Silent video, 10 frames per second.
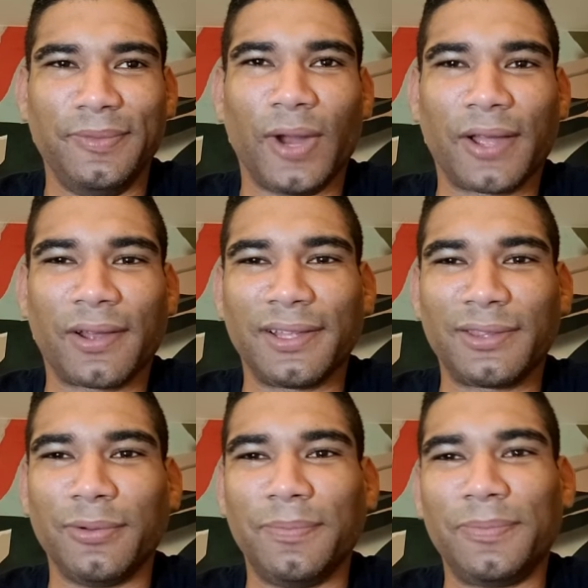regular
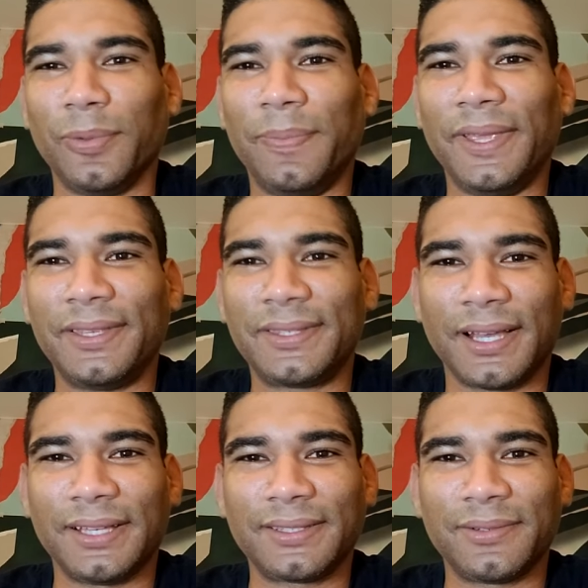to big
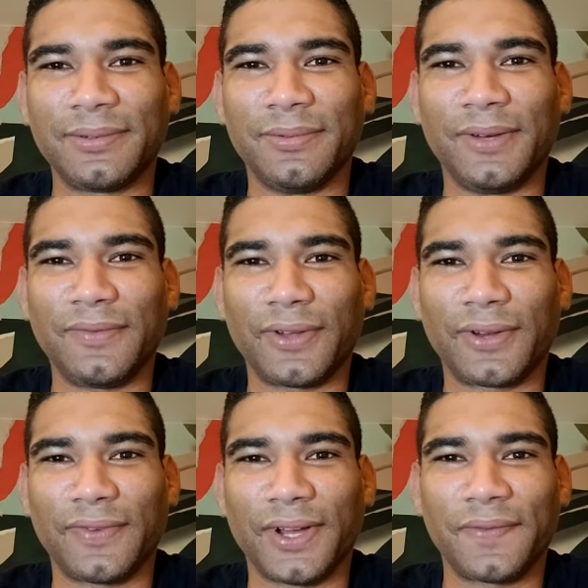size,
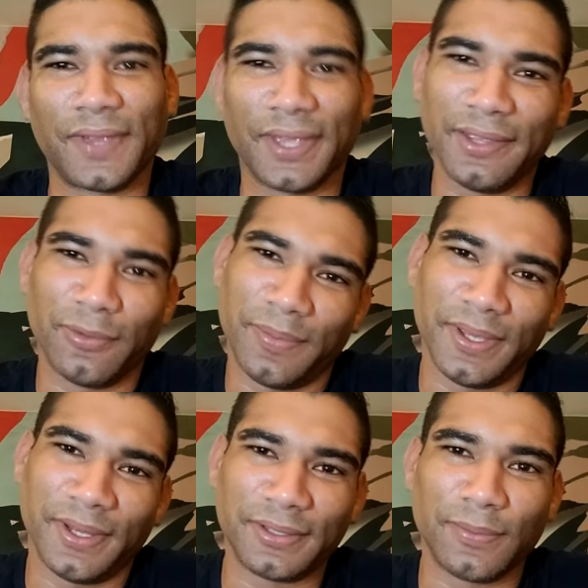145, and he will
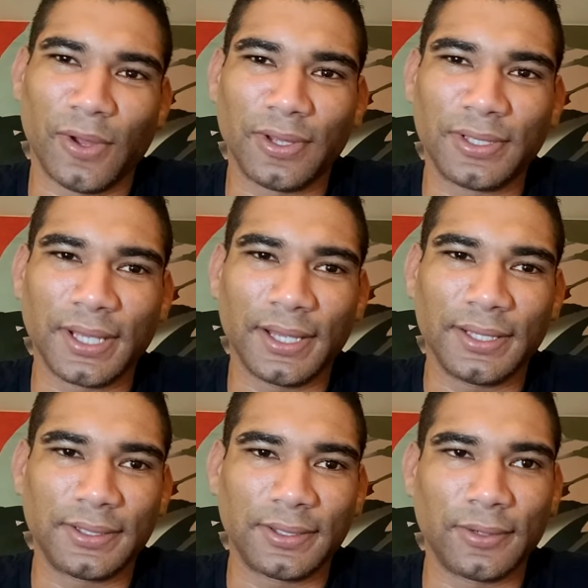be in a smaller
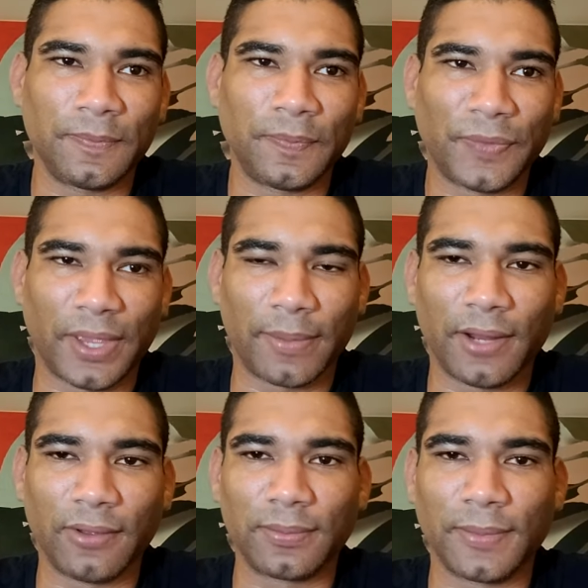size. So I'm
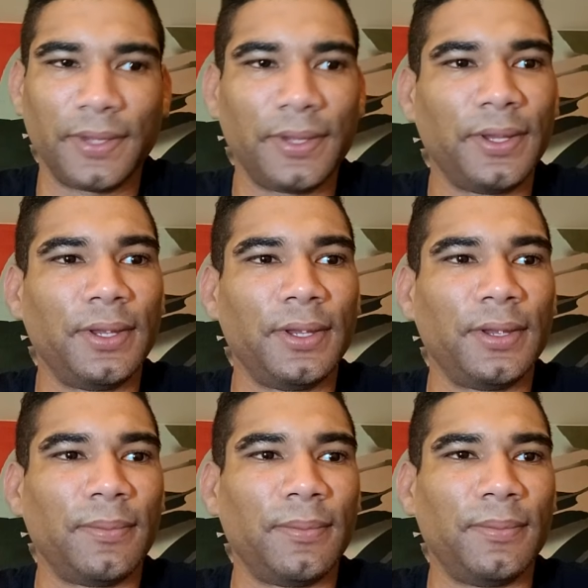gonna use my.
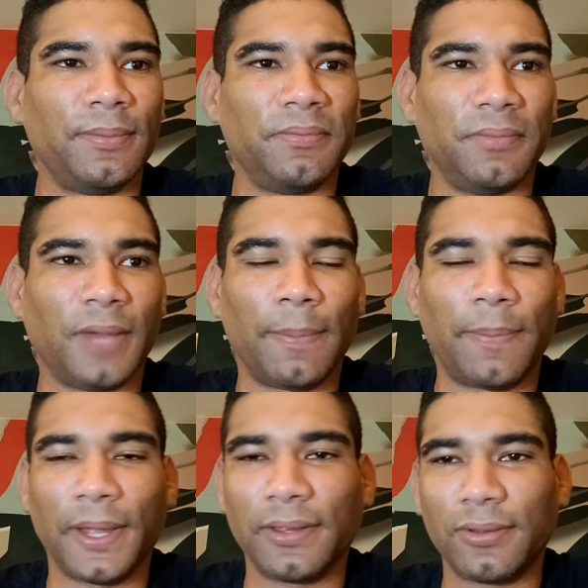I
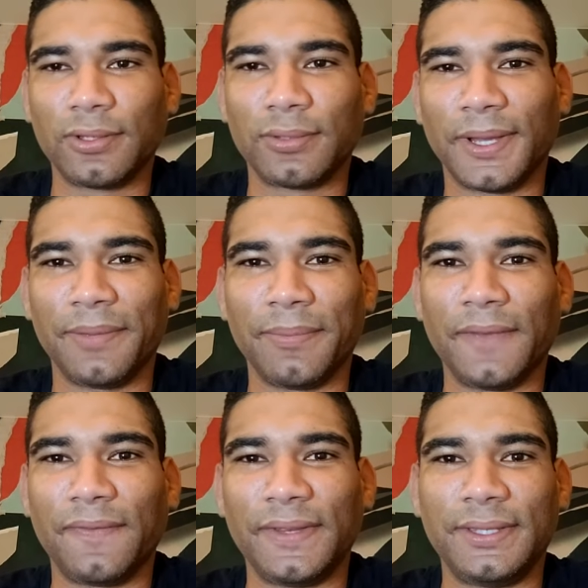plan to use
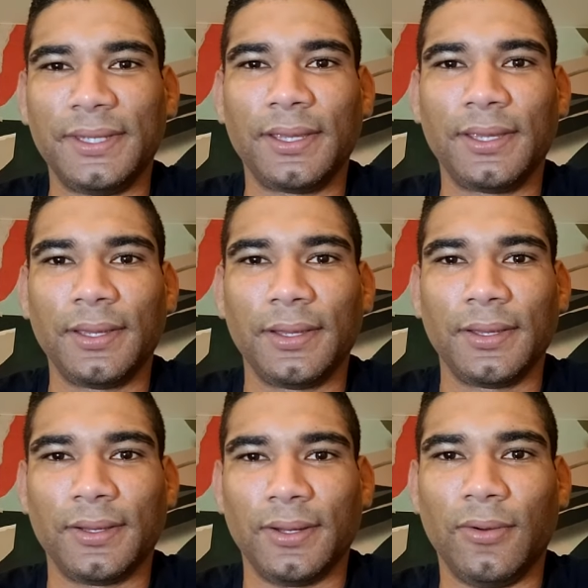my physique
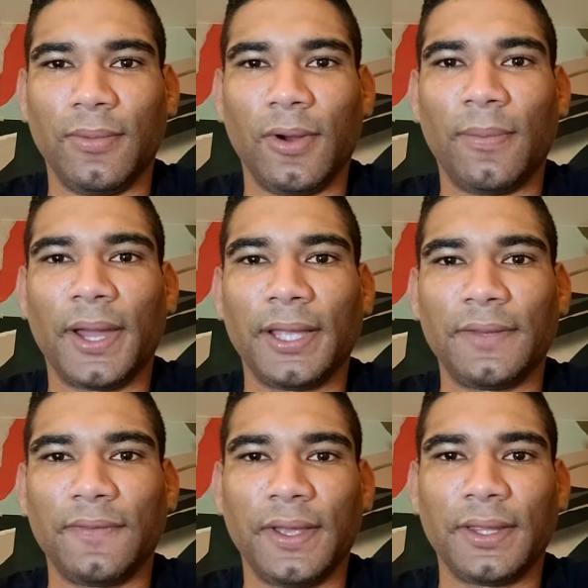on my
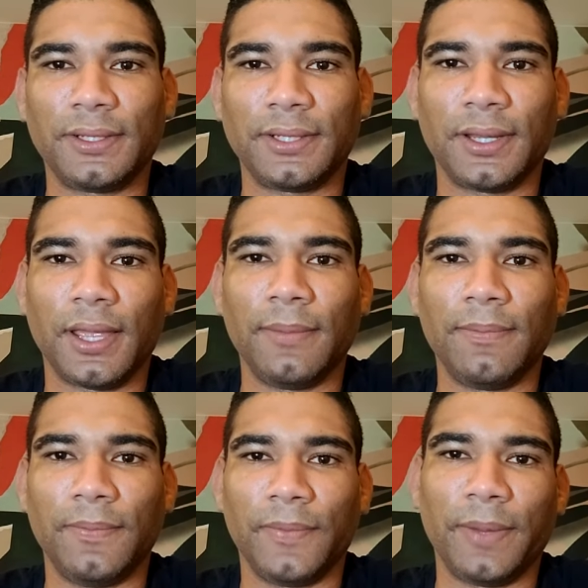advantage and
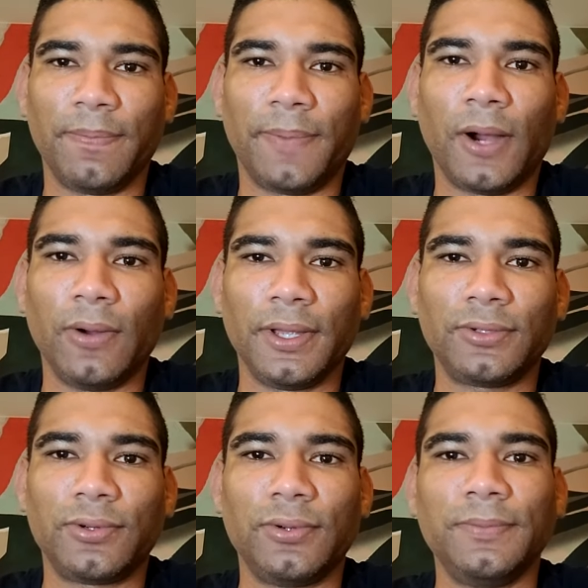empower him
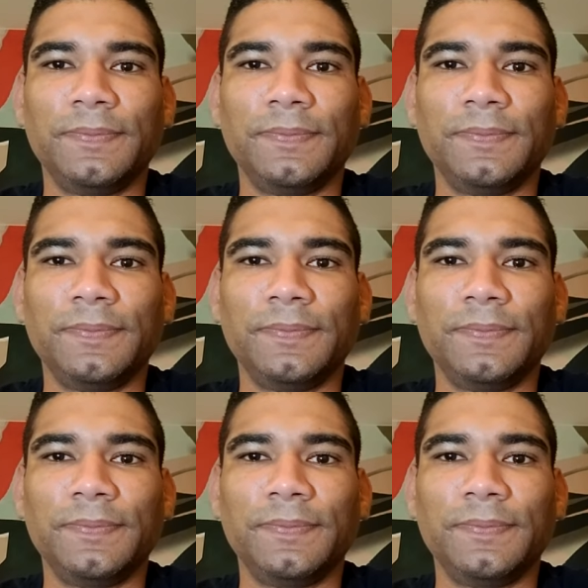through.